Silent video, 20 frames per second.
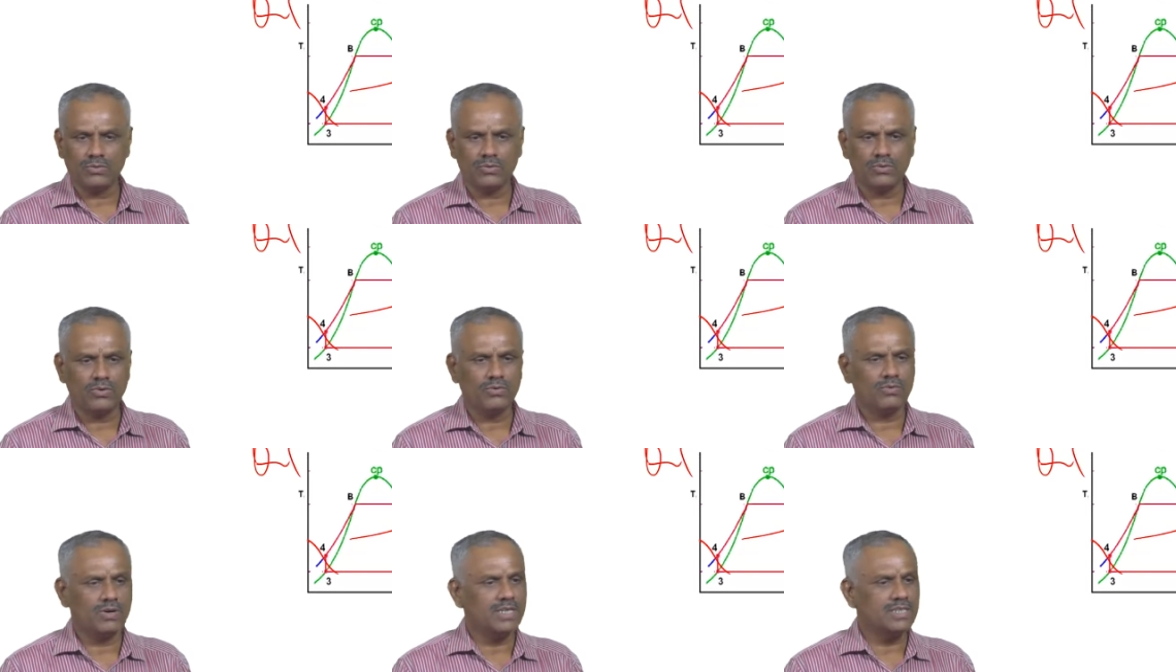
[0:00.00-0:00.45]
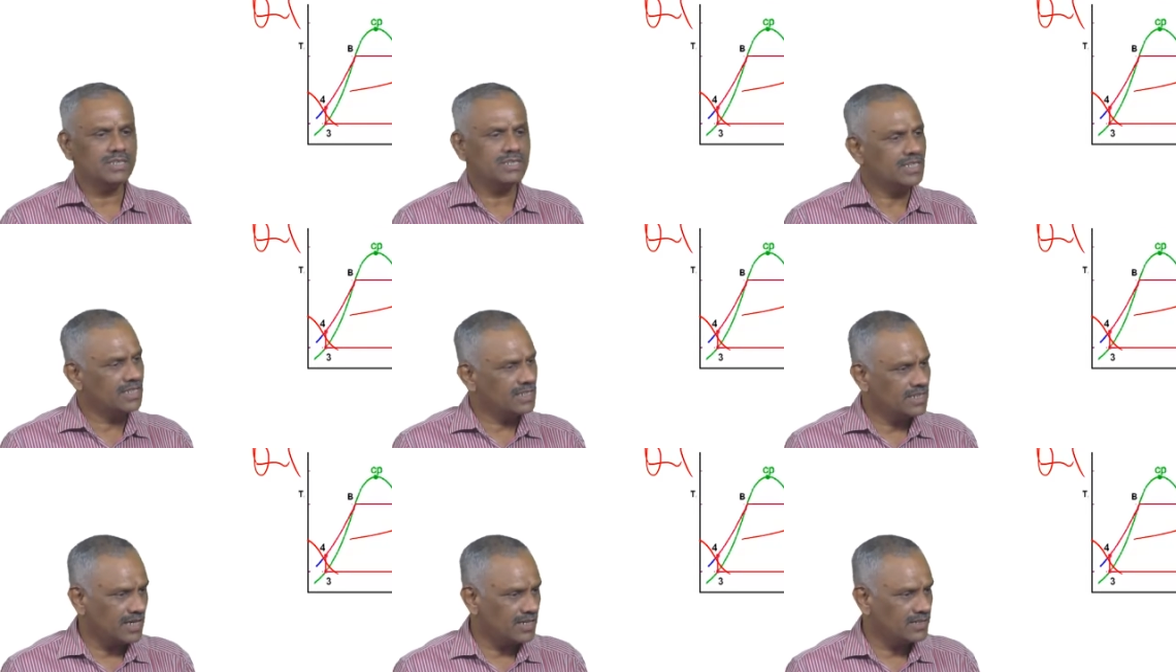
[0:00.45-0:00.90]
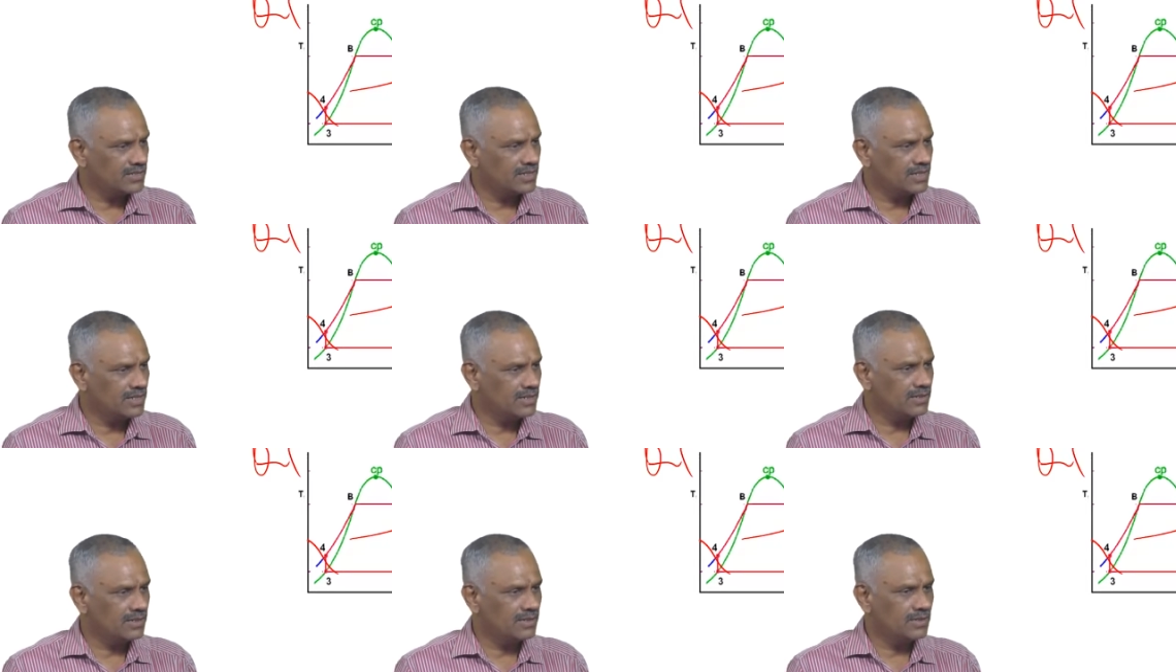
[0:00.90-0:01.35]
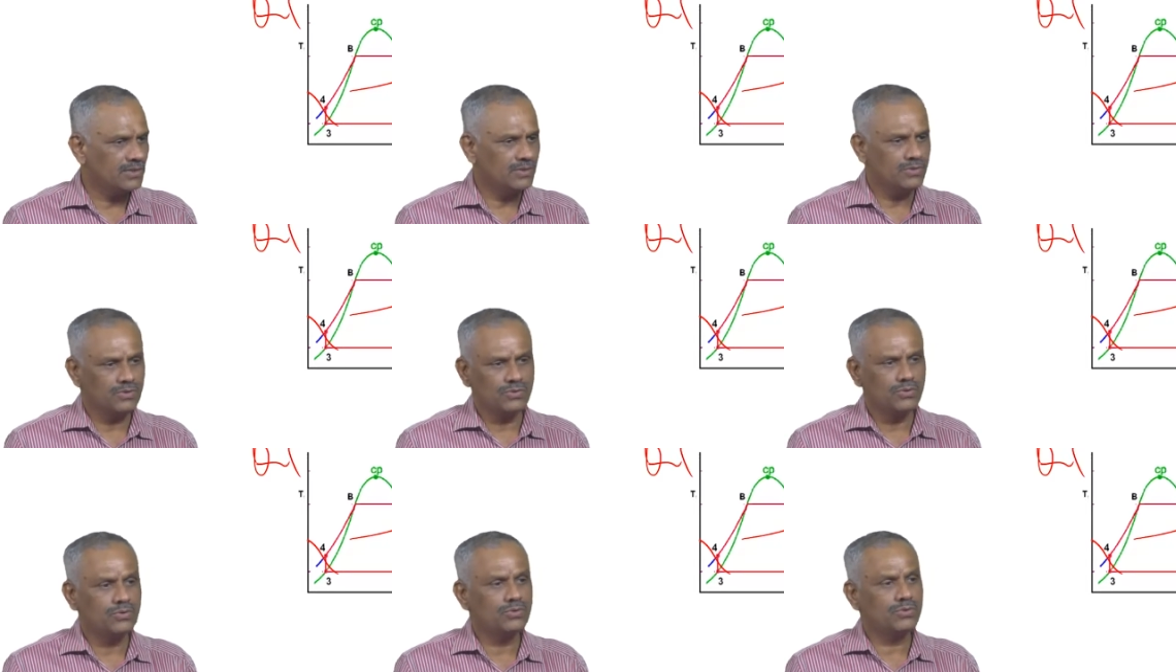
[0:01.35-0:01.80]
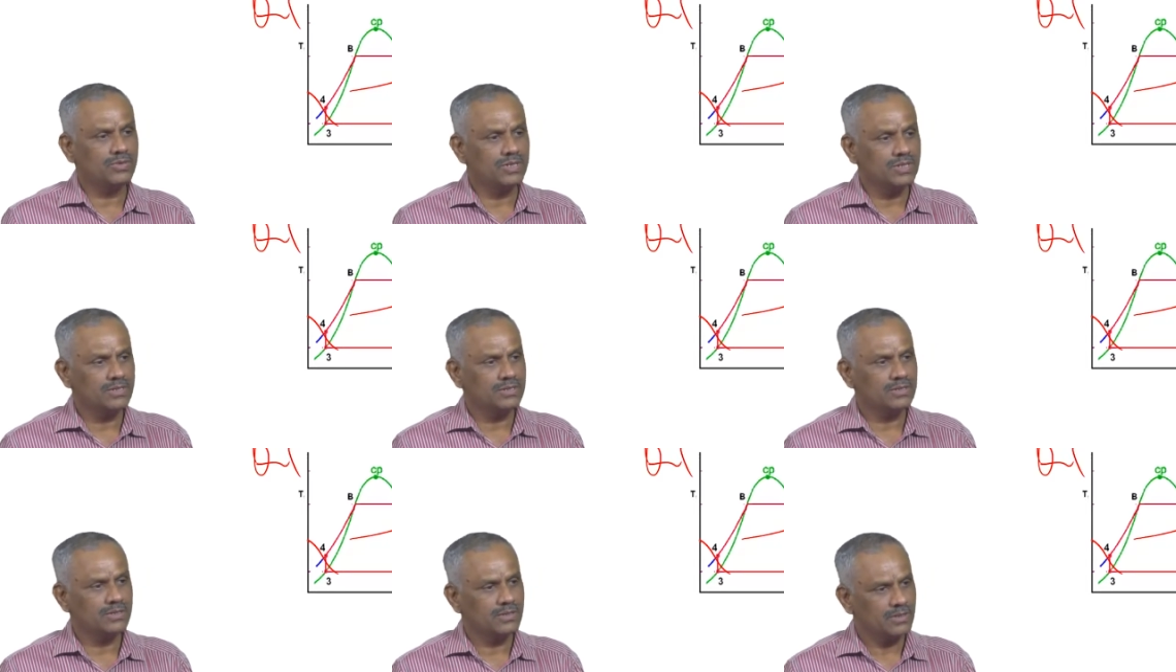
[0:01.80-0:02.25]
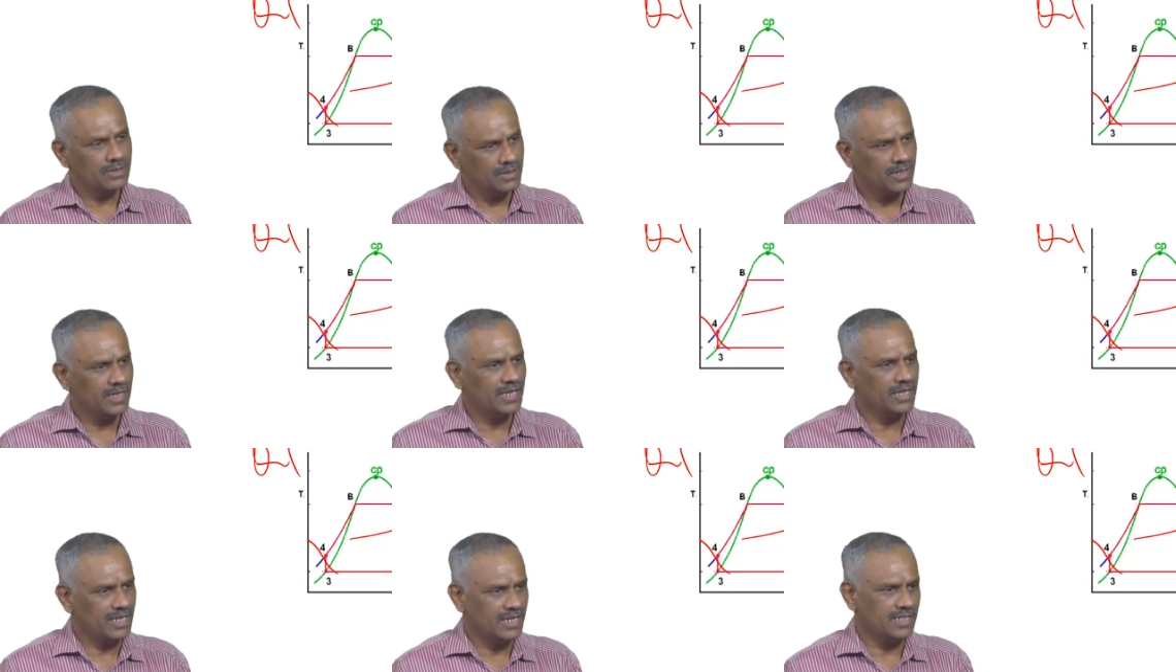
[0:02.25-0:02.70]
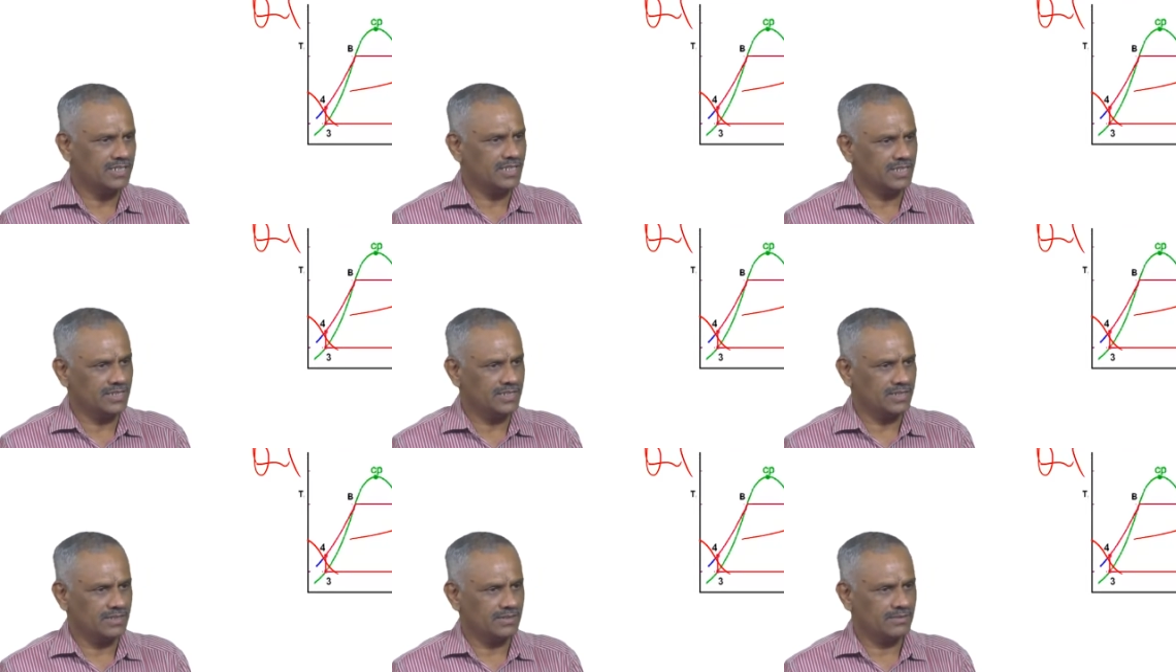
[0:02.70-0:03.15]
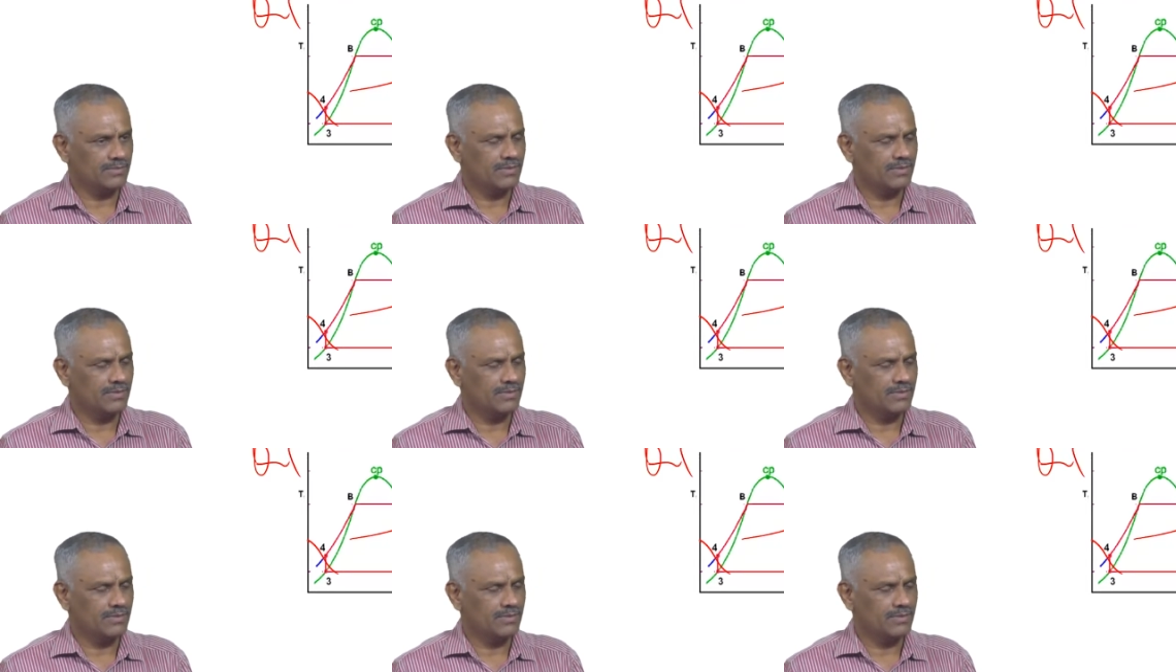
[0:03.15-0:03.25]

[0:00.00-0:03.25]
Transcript: Q1 is heat addition, Q2 is heat rejection.